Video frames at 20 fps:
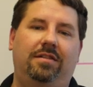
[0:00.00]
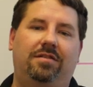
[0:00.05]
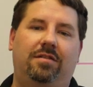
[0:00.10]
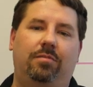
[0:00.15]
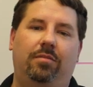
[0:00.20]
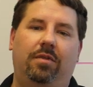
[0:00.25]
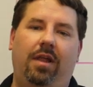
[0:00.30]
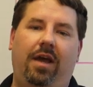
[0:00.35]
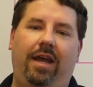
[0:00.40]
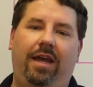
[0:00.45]

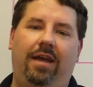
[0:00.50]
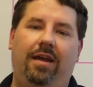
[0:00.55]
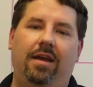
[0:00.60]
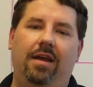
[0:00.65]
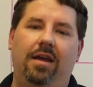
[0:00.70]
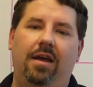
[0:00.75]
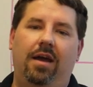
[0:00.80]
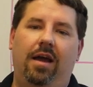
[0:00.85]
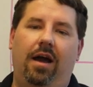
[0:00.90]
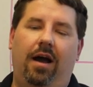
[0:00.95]
some light
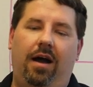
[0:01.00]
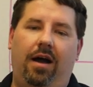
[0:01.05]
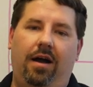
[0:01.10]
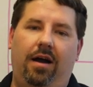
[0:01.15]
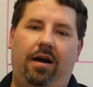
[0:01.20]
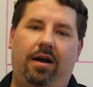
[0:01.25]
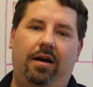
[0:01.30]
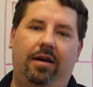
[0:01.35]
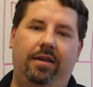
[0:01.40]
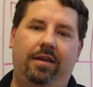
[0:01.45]

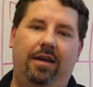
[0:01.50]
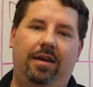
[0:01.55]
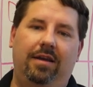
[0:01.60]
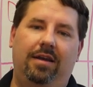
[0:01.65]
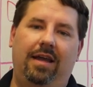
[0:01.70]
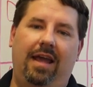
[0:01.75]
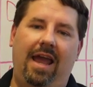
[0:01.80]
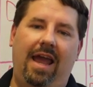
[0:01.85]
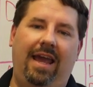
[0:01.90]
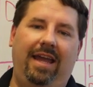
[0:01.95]
on
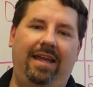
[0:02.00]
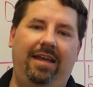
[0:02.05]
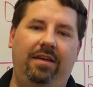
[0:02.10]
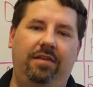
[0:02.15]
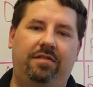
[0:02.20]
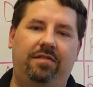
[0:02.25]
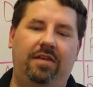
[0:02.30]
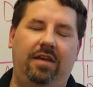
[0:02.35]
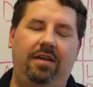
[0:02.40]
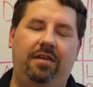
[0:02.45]

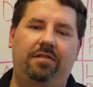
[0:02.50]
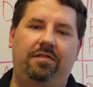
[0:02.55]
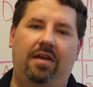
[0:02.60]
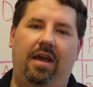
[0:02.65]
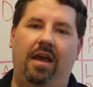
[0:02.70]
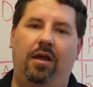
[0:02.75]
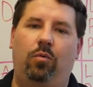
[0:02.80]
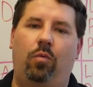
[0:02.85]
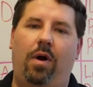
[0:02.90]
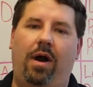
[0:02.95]
AECs
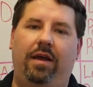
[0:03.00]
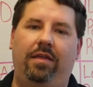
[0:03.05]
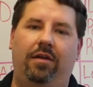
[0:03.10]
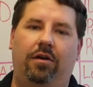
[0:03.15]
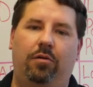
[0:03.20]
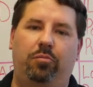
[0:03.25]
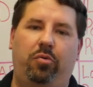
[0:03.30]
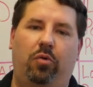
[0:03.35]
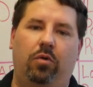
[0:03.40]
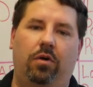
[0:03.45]
and why they're
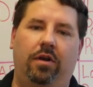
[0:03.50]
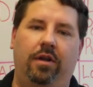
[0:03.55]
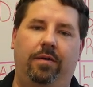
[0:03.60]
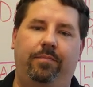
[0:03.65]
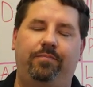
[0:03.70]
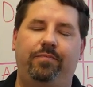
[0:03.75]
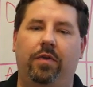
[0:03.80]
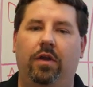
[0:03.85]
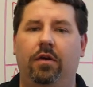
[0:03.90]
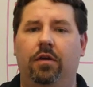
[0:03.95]
important.
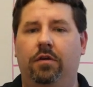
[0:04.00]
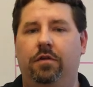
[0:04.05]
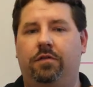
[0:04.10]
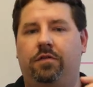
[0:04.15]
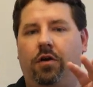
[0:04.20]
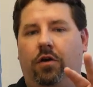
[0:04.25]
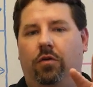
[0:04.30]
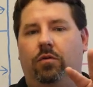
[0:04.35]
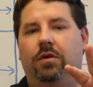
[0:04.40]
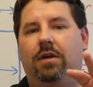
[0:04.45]

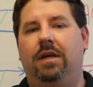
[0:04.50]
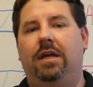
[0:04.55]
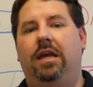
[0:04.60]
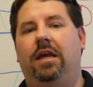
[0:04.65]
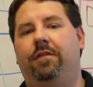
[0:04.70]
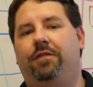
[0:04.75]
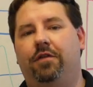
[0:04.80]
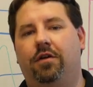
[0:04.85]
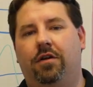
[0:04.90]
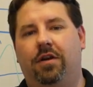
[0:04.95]
So
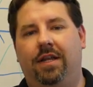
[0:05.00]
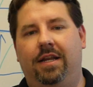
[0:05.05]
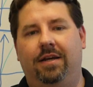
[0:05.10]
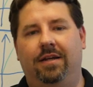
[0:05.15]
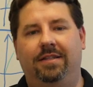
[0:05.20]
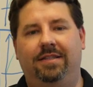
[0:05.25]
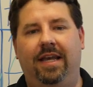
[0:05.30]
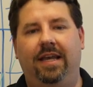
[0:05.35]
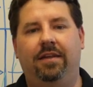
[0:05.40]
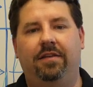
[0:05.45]
if you're in
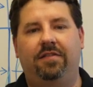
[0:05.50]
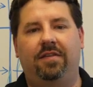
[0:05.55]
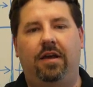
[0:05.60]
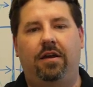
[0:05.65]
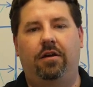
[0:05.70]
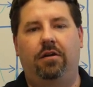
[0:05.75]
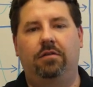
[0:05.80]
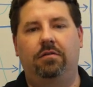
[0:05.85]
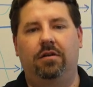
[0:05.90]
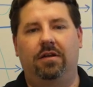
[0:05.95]
a data
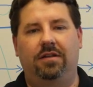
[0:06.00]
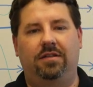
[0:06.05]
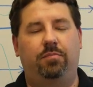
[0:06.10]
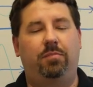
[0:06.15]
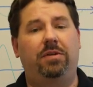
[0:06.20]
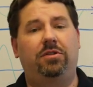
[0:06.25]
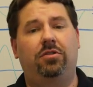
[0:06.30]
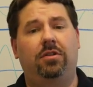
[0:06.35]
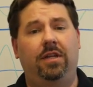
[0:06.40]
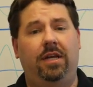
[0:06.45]
center,
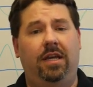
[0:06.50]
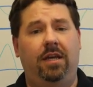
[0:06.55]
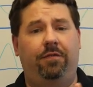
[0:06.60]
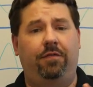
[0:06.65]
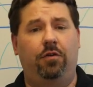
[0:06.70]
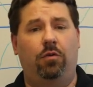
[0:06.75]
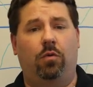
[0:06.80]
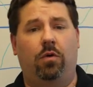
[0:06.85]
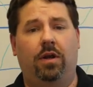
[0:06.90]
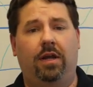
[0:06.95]
especially if
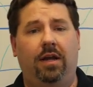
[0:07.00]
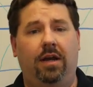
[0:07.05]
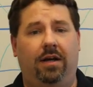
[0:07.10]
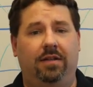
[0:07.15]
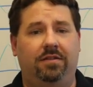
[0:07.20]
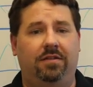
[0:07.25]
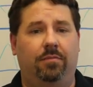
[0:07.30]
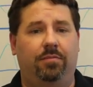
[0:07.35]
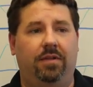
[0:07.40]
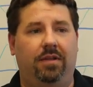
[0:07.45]
you're working
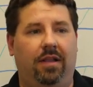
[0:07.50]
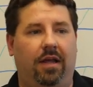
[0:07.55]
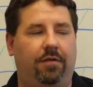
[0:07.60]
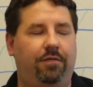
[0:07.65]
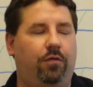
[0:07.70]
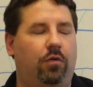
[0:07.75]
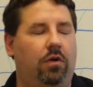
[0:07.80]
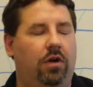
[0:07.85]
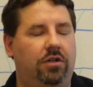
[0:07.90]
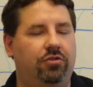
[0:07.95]
on something like
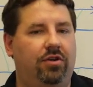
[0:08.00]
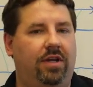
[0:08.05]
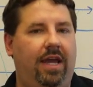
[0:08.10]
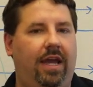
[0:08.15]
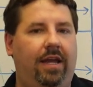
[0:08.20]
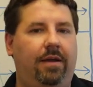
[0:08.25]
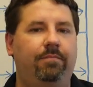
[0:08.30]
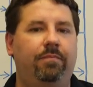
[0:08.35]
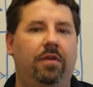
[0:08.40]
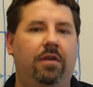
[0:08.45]
400
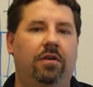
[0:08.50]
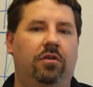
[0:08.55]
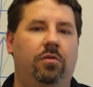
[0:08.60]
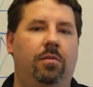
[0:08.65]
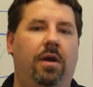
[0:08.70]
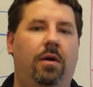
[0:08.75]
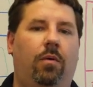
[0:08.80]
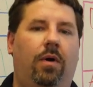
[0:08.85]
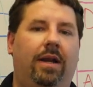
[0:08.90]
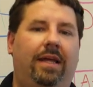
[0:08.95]
gig, you
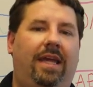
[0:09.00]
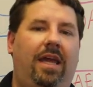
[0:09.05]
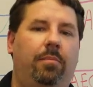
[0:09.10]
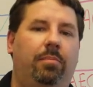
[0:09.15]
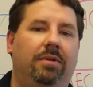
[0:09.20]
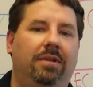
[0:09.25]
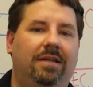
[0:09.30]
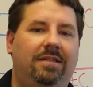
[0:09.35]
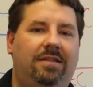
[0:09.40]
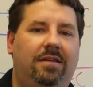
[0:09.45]
may want to keep
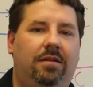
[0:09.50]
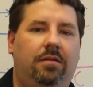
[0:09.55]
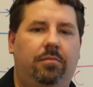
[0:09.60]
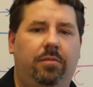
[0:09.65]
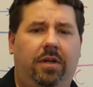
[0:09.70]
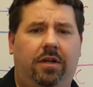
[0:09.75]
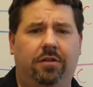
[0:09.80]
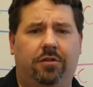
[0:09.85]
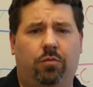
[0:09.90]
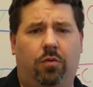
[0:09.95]
a listen
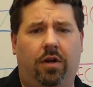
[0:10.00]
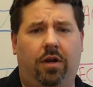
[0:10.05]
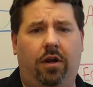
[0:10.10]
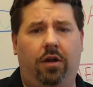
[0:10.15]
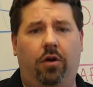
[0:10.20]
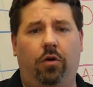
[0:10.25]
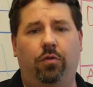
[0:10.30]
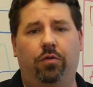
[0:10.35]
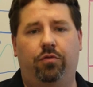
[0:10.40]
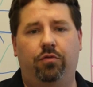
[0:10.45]
because we're going to
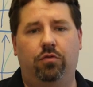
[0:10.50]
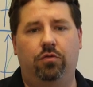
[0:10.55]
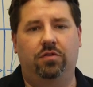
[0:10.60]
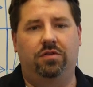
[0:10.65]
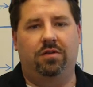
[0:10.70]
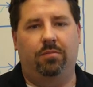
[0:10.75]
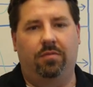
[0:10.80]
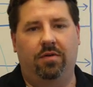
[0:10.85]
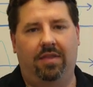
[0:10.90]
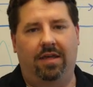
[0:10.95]
go through
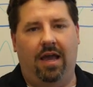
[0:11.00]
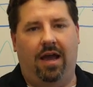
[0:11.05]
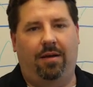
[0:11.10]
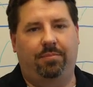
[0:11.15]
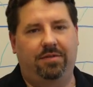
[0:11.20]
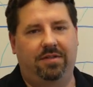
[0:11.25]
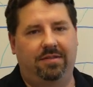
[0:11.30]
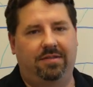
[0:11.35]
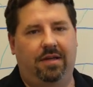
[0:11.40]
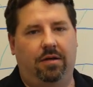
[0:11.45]
some of the
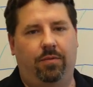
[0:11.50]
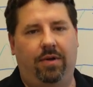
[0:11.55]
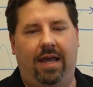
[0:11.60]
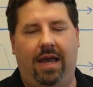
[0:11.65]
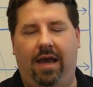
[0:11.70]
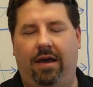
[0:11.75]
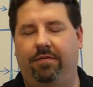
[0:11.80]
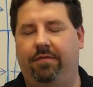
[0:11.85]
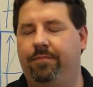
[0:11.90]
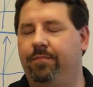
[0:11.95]
options that we
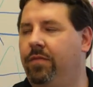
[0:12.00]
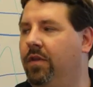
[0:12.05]
have.